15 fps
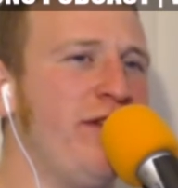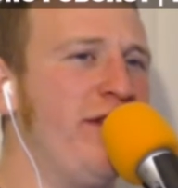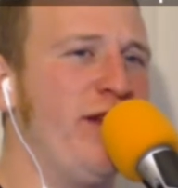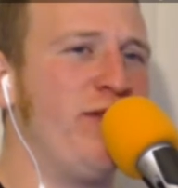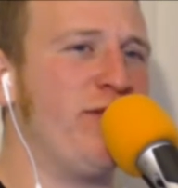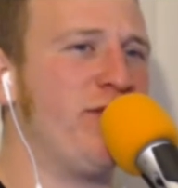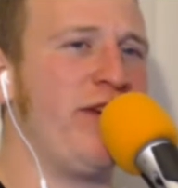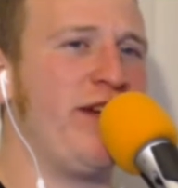They
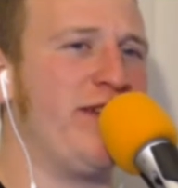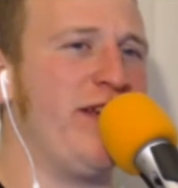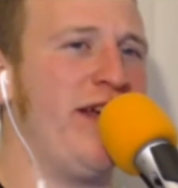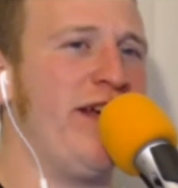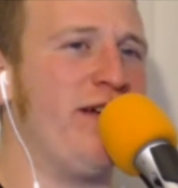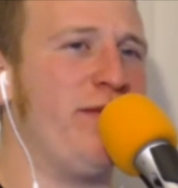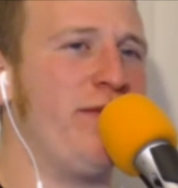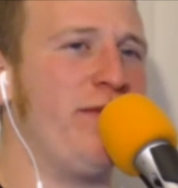don't try to
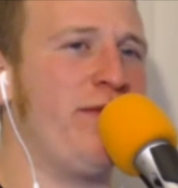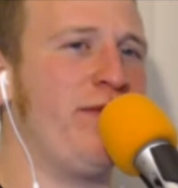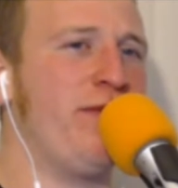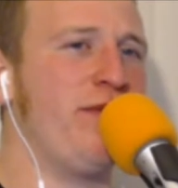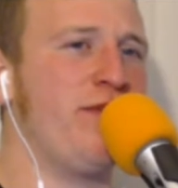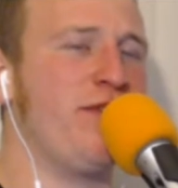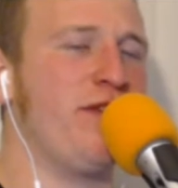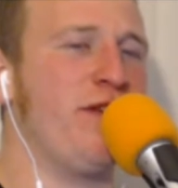take them,
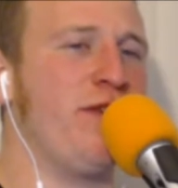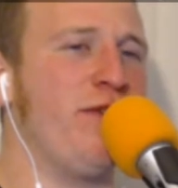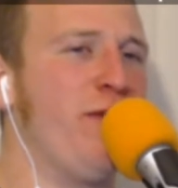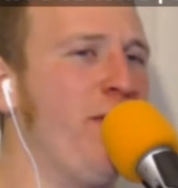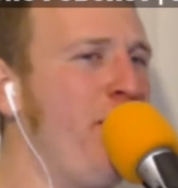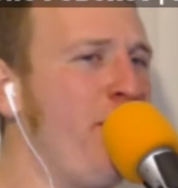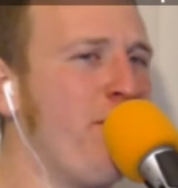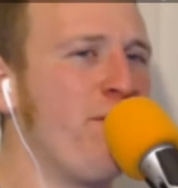so
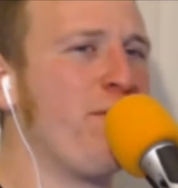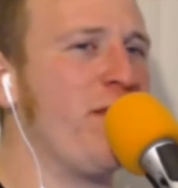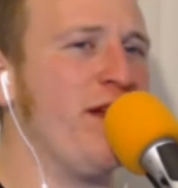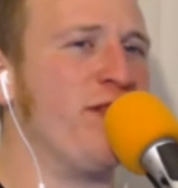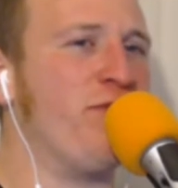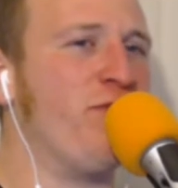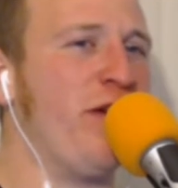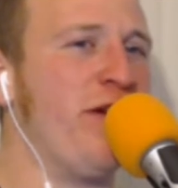
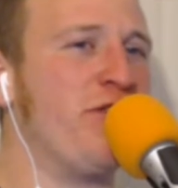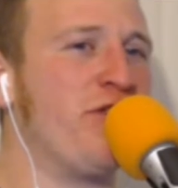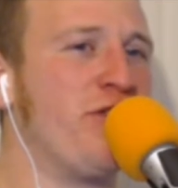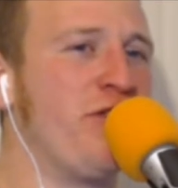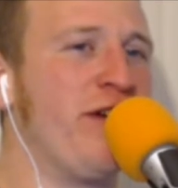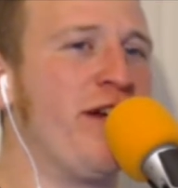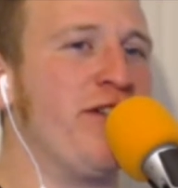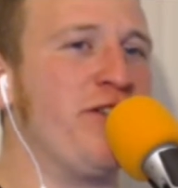it's very
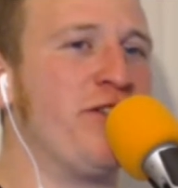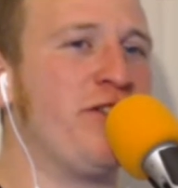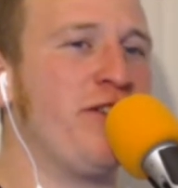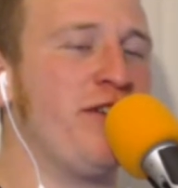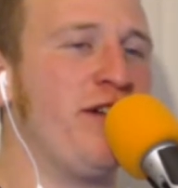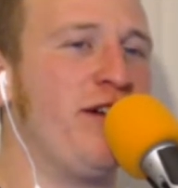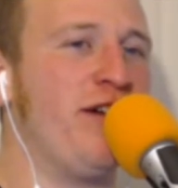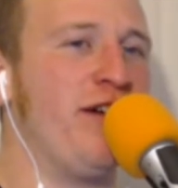strange.
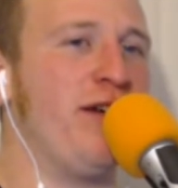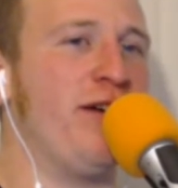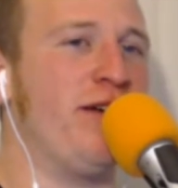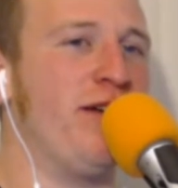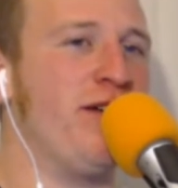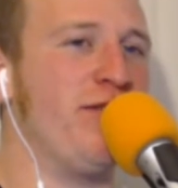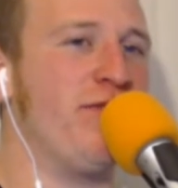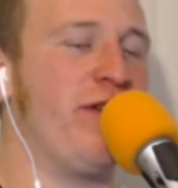Uh,
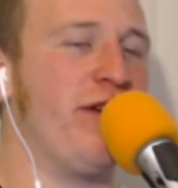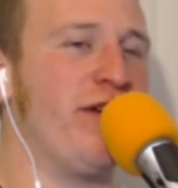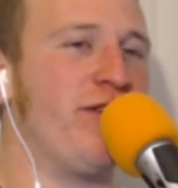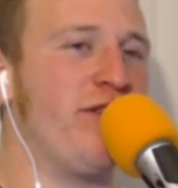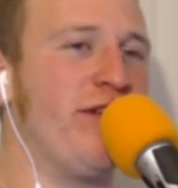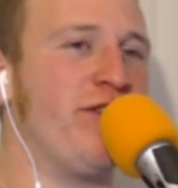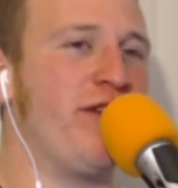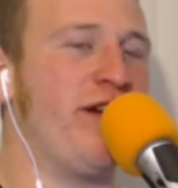it's very
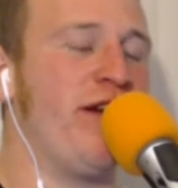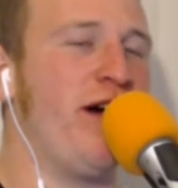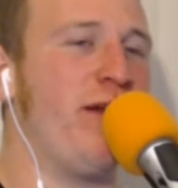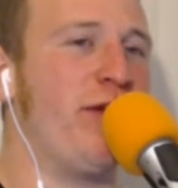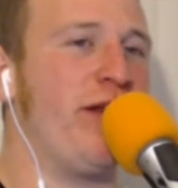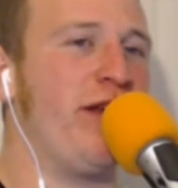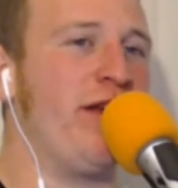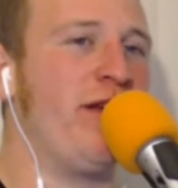strange, it's an
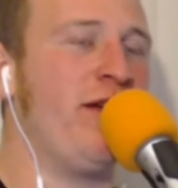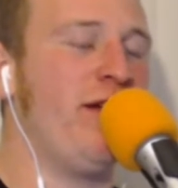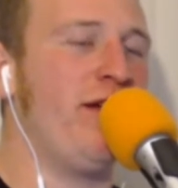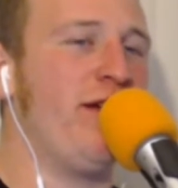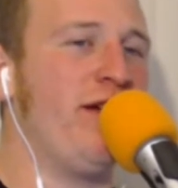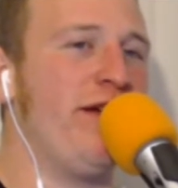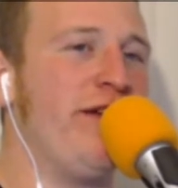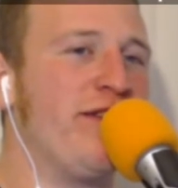anomaly.
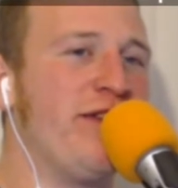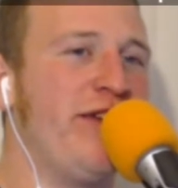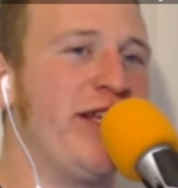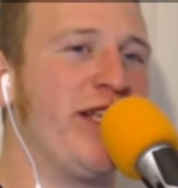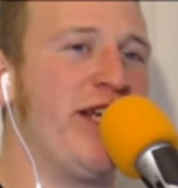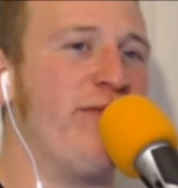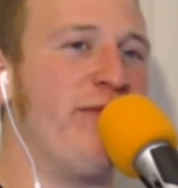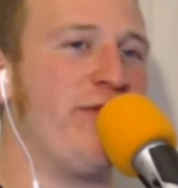Uh, it's not like
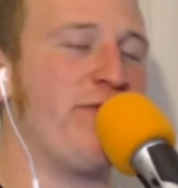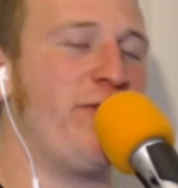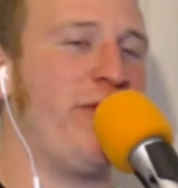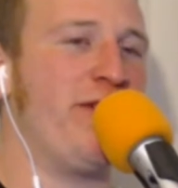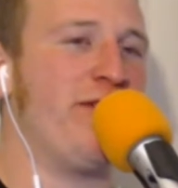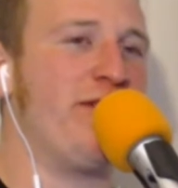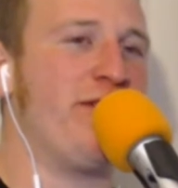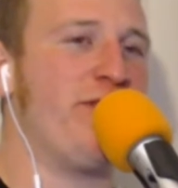that in most
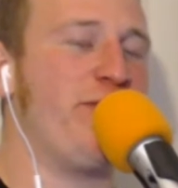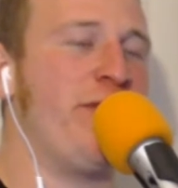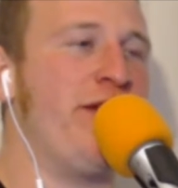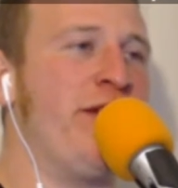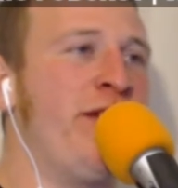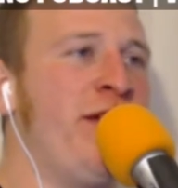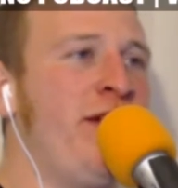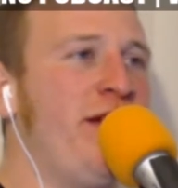places,
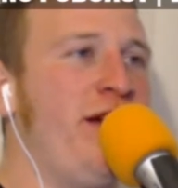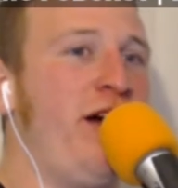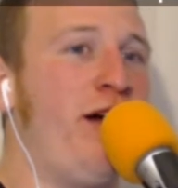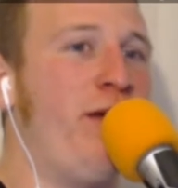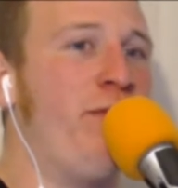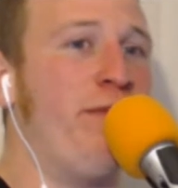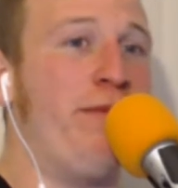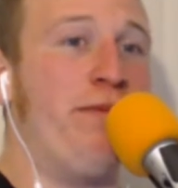but
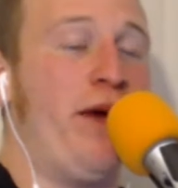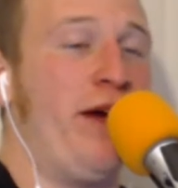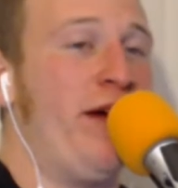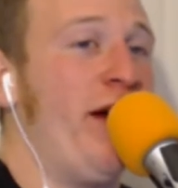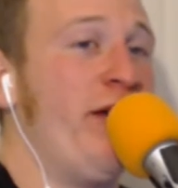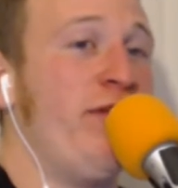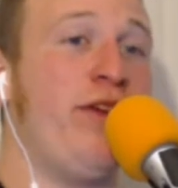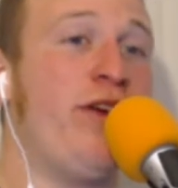um, I,
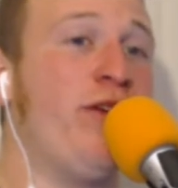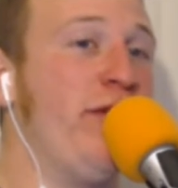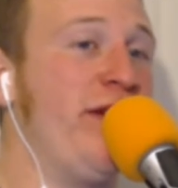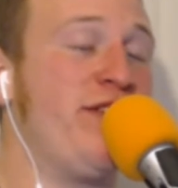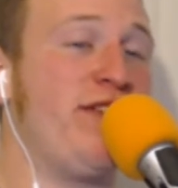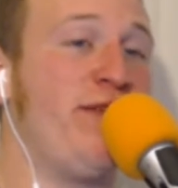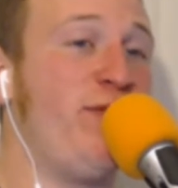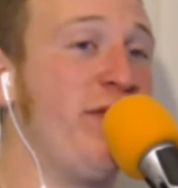I don't know, like
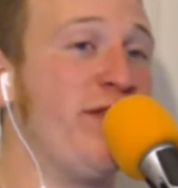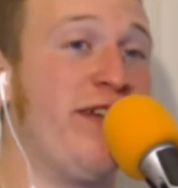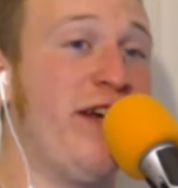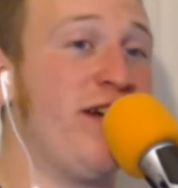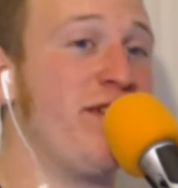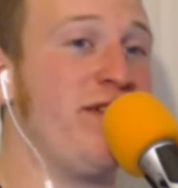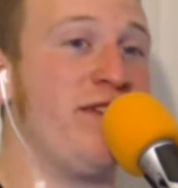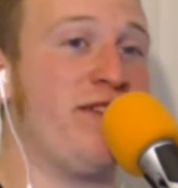somewhere in
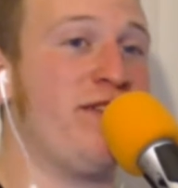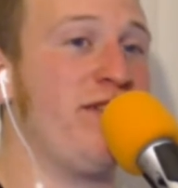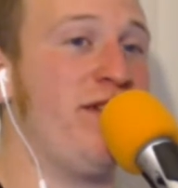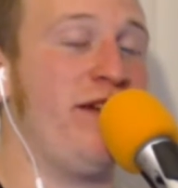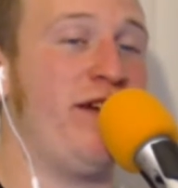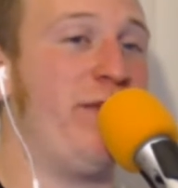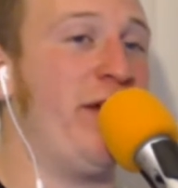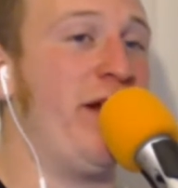Texas.
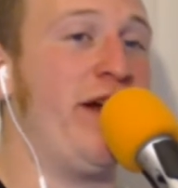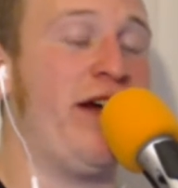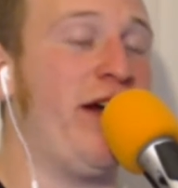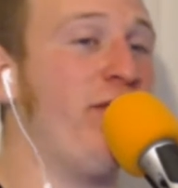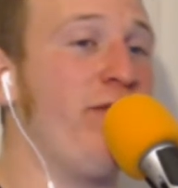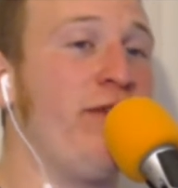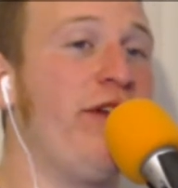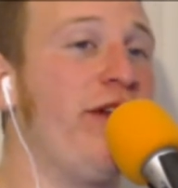I, I mean, I, I
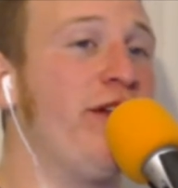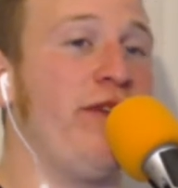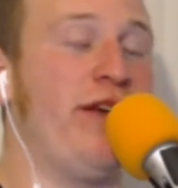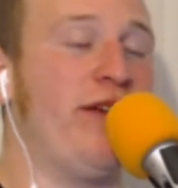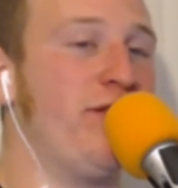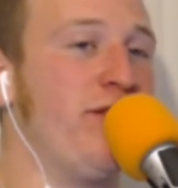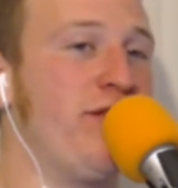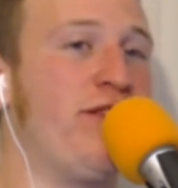don't really
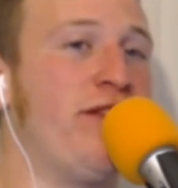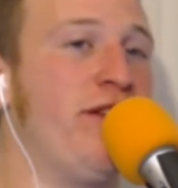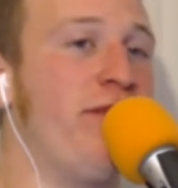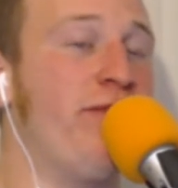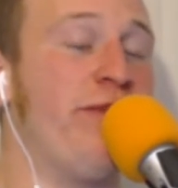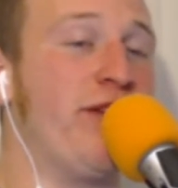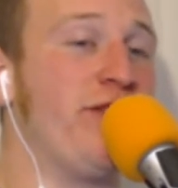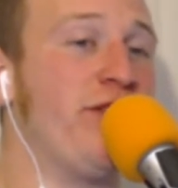like just uh,
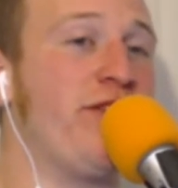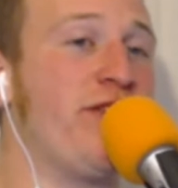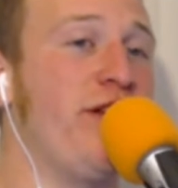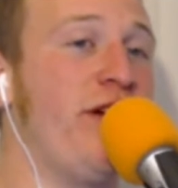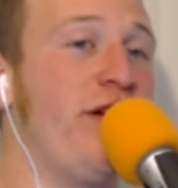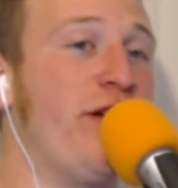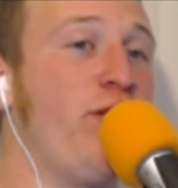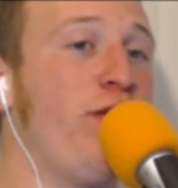make sure it's an
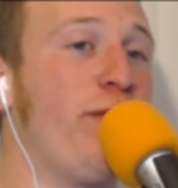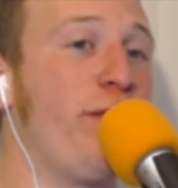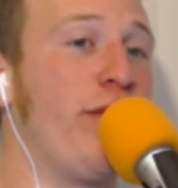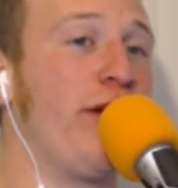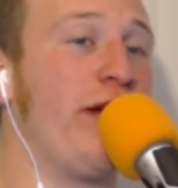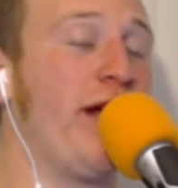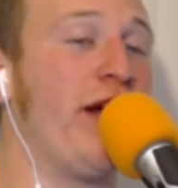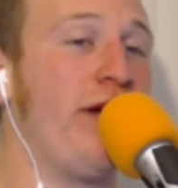
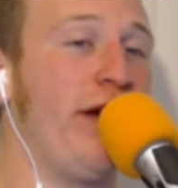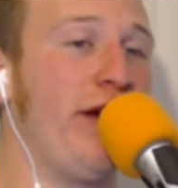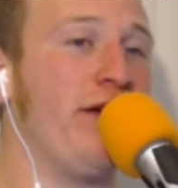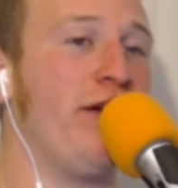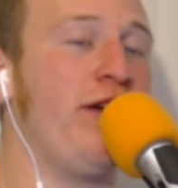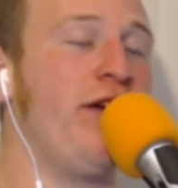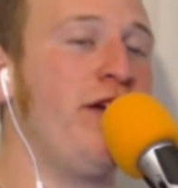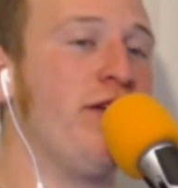unincorporated
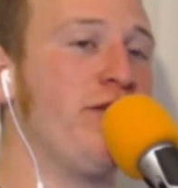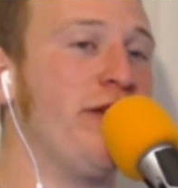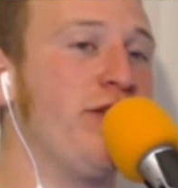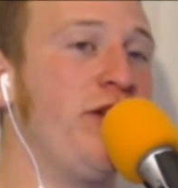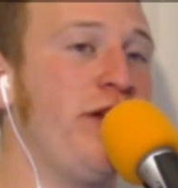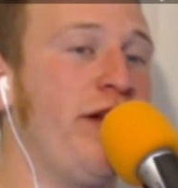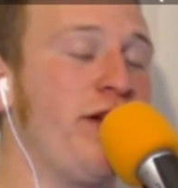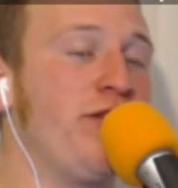area so
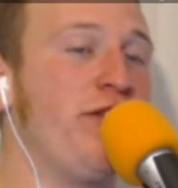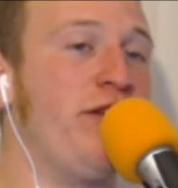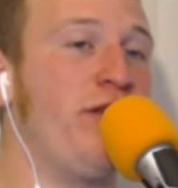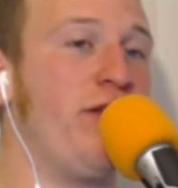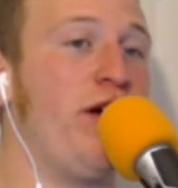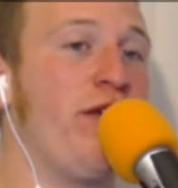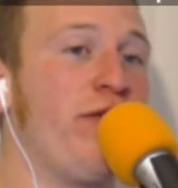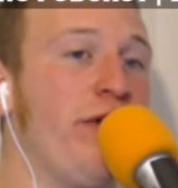that you can actually do
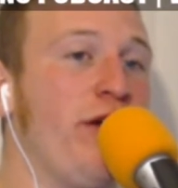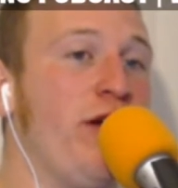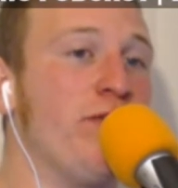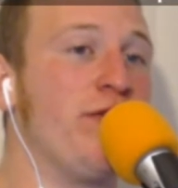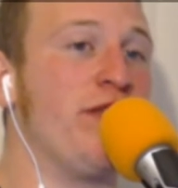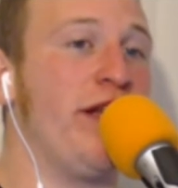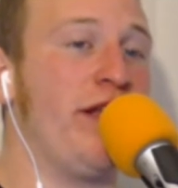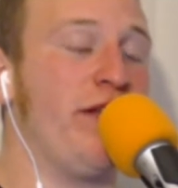the off-grid
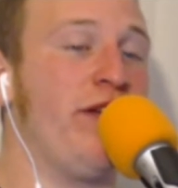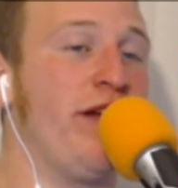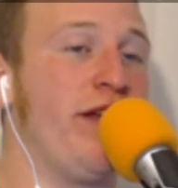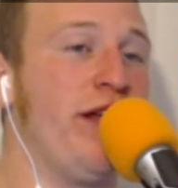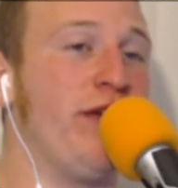homesteading thing.